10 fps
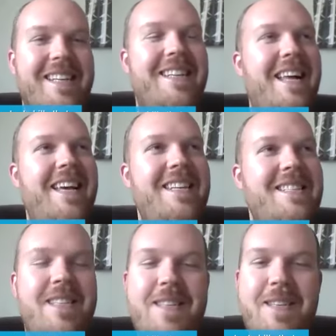
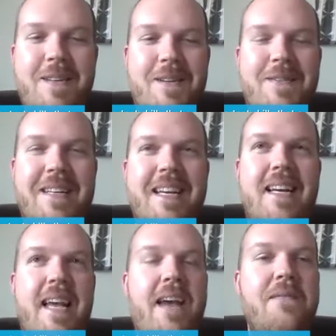Clients, you know,
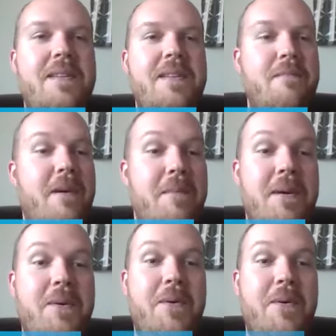everything might
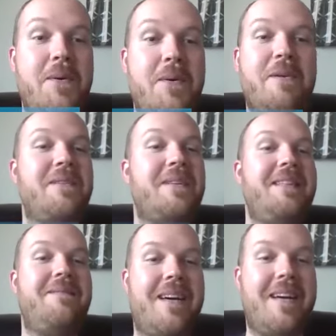be going
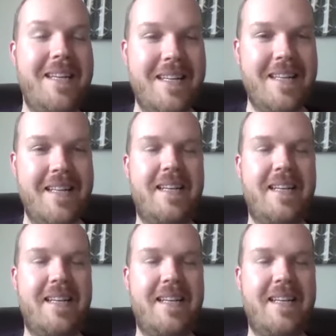perfectly fine,